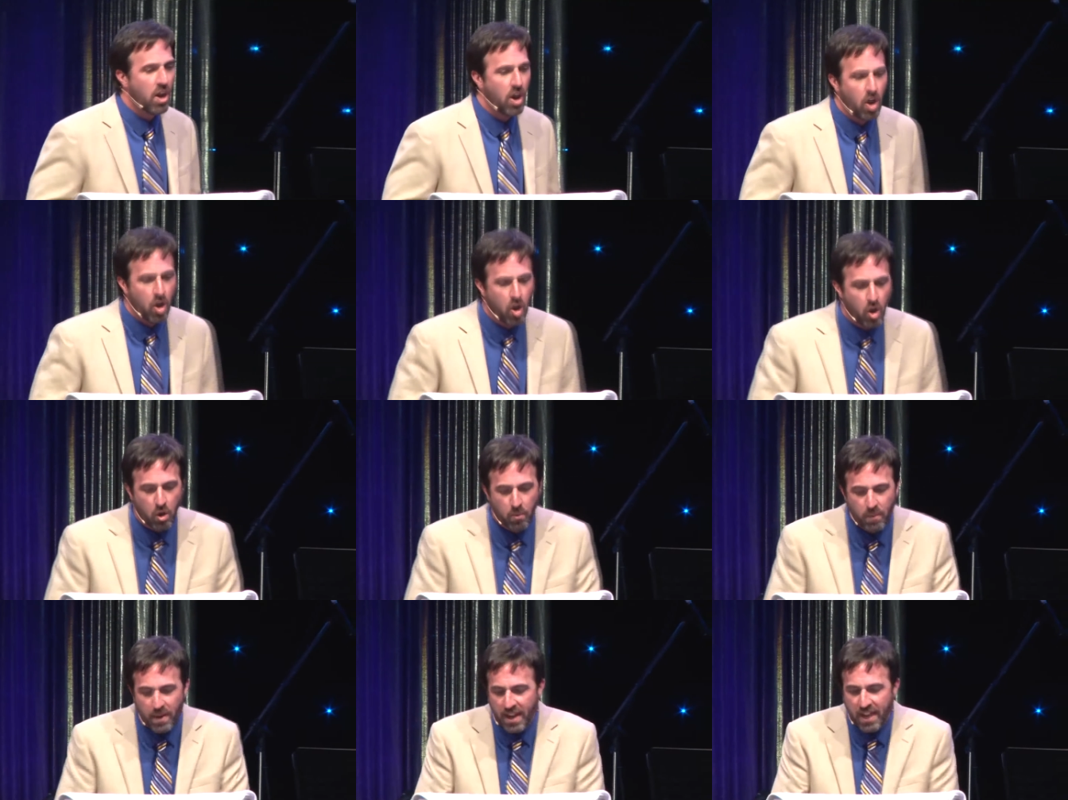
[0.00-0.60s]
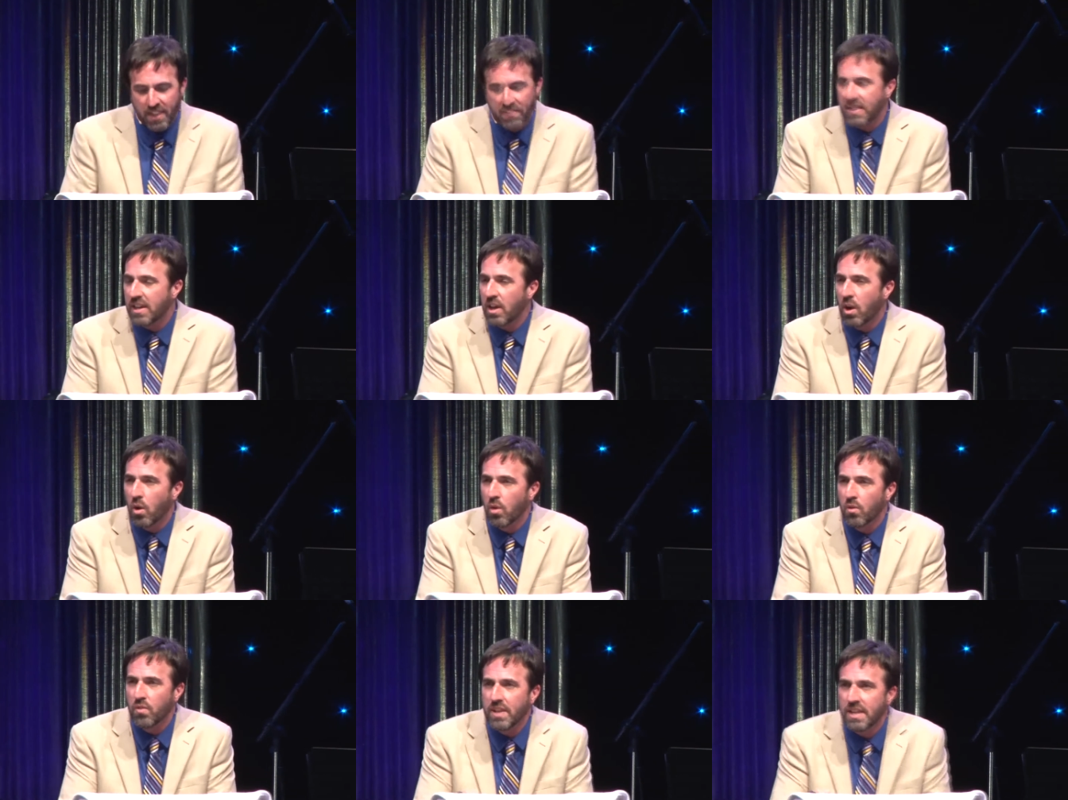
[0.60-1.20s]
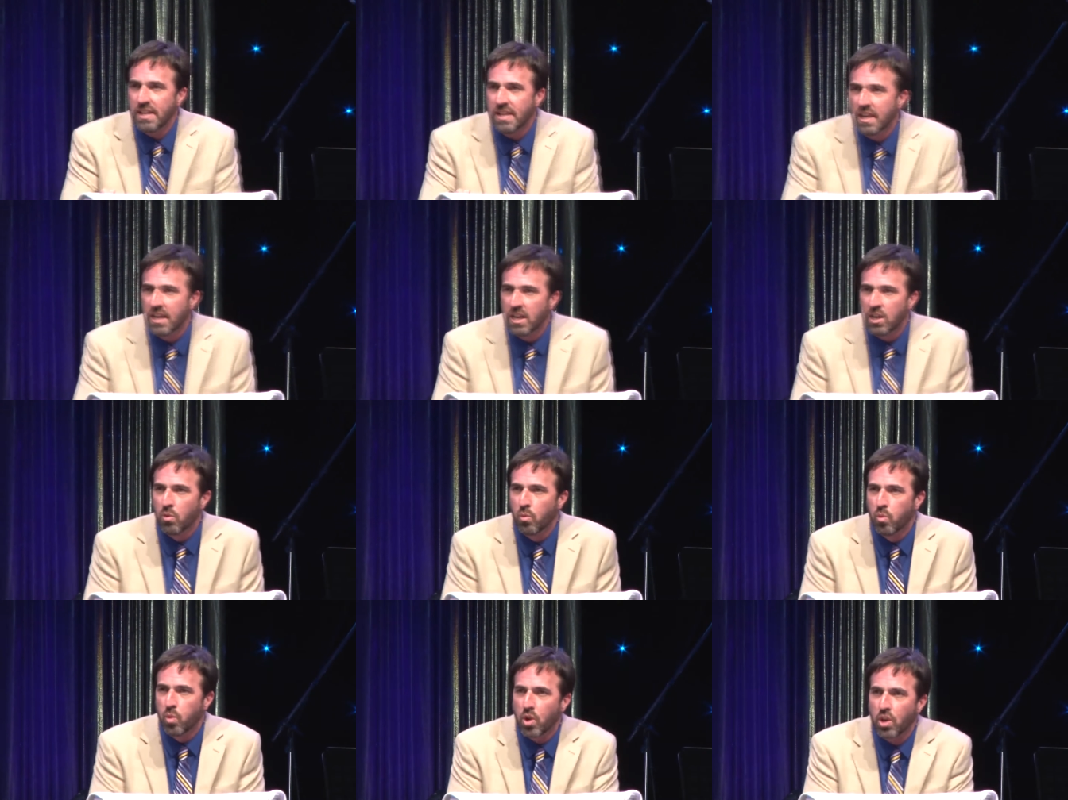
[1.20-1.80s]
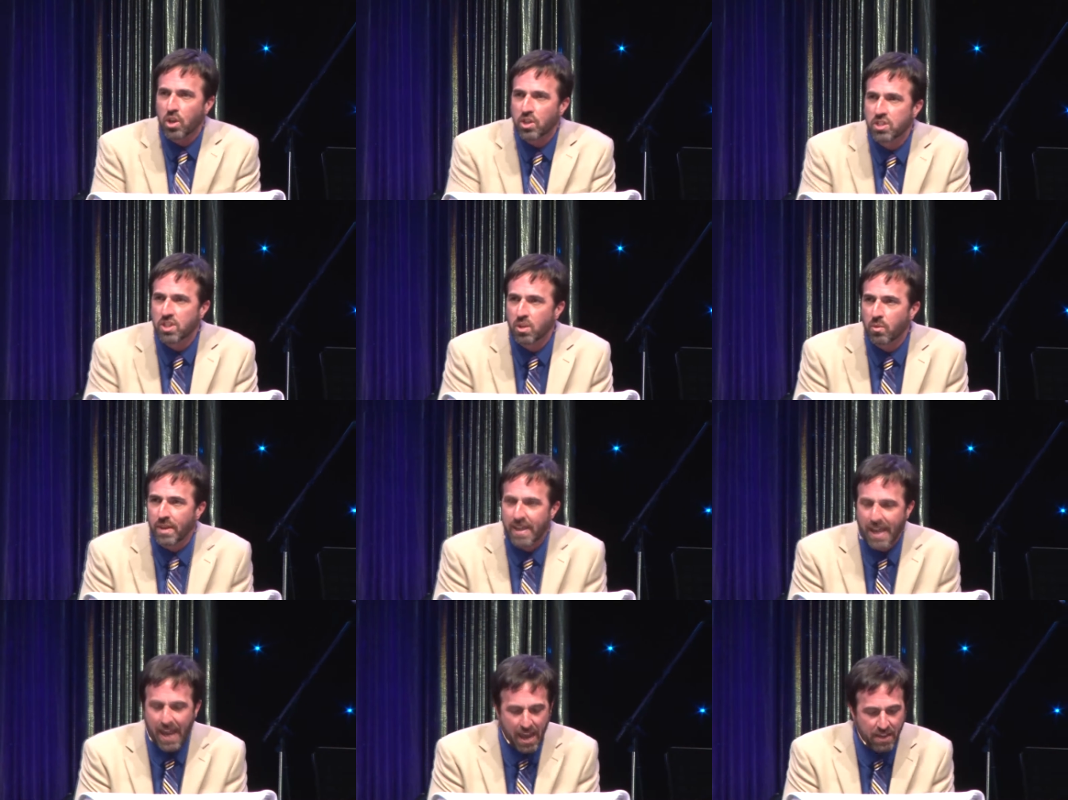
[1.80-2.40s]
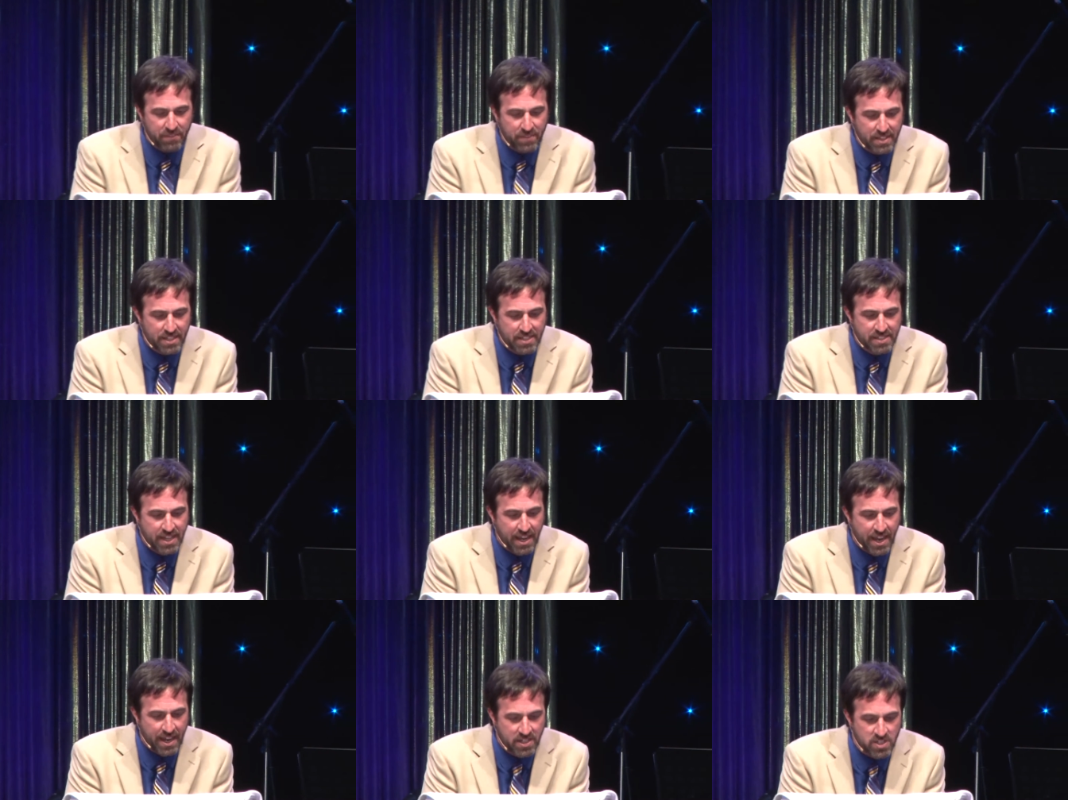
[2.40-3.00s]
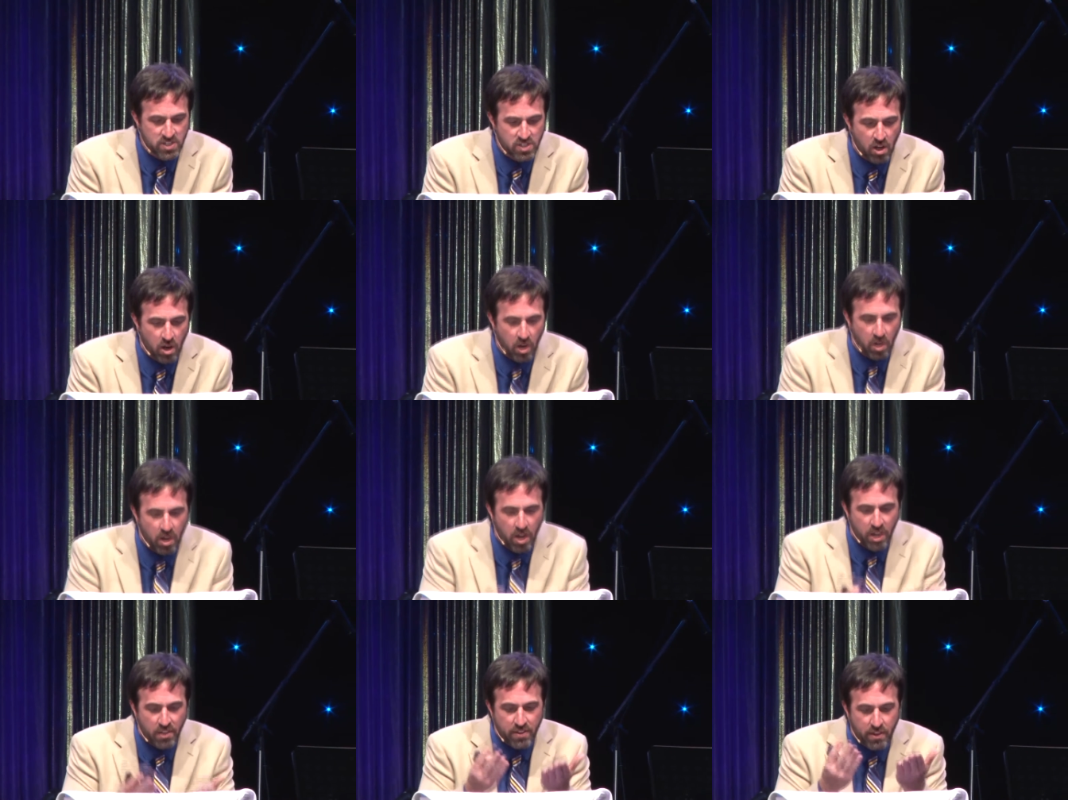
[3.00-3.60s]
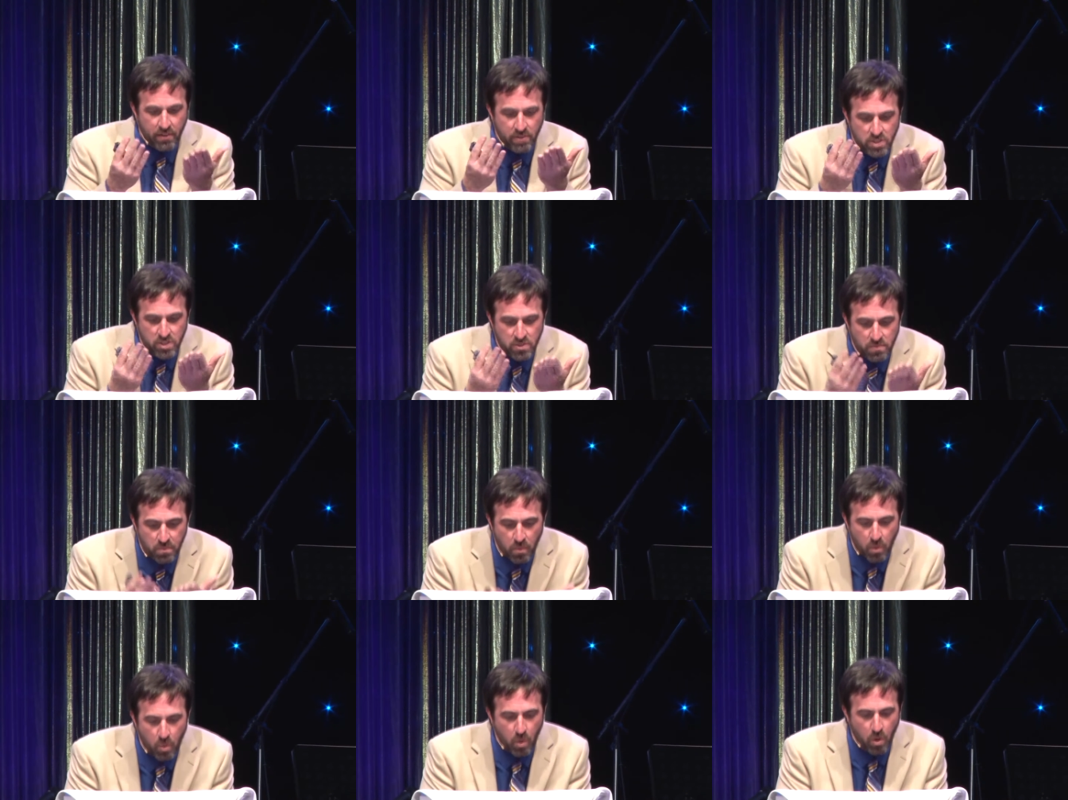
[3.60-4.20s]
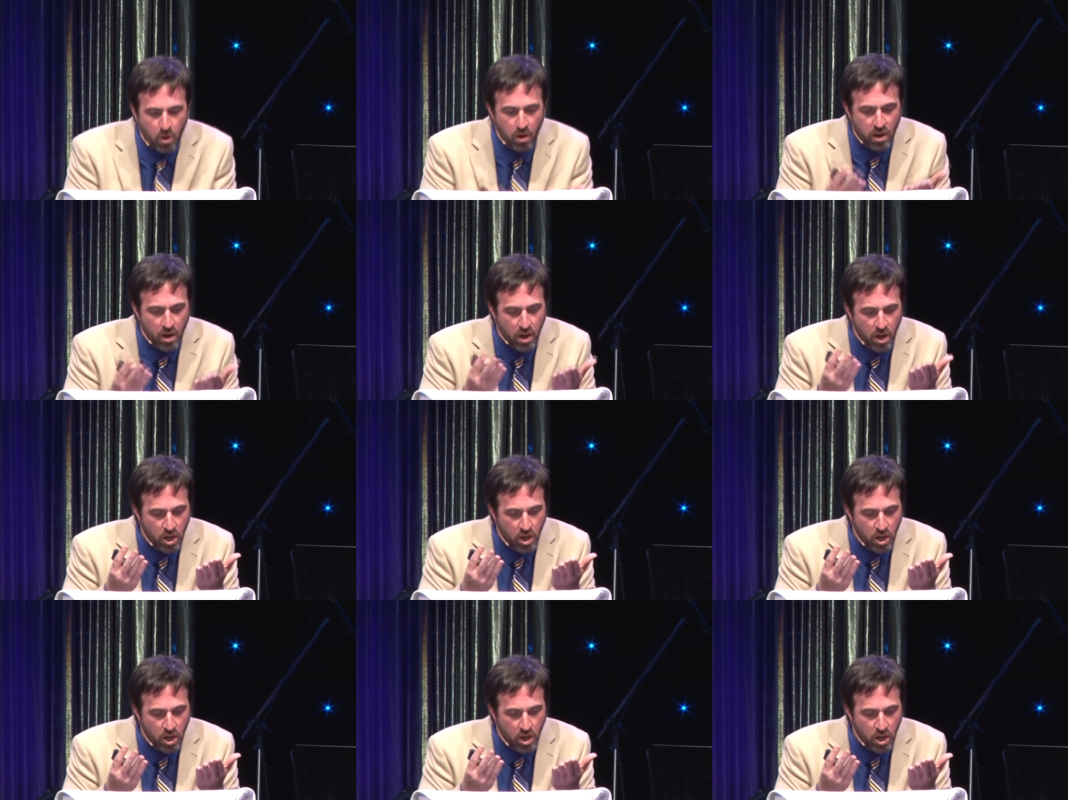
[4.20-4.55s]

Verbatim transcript: home. And the only words that we have in the text are there is more